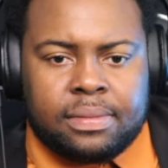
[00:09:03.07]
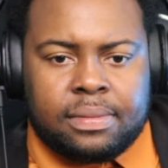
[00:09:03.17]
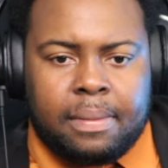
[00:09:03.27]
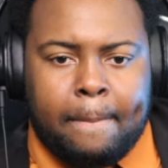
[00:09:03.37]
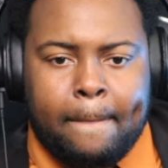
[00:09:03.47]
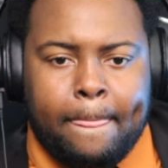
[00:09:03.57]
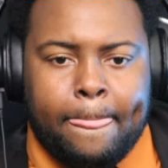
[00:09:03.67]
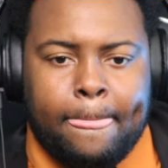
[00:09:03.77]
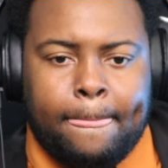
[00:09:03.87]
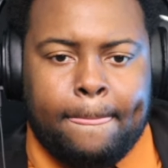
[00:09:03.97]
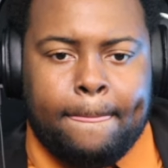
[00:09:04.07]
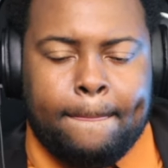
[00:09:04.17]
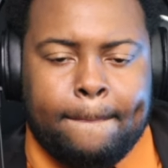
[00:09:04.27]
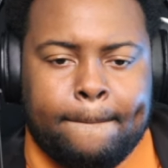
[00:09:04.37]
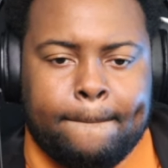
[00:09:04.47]

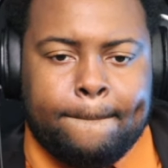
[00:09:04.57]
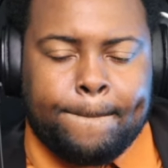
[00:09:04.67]
[no speech]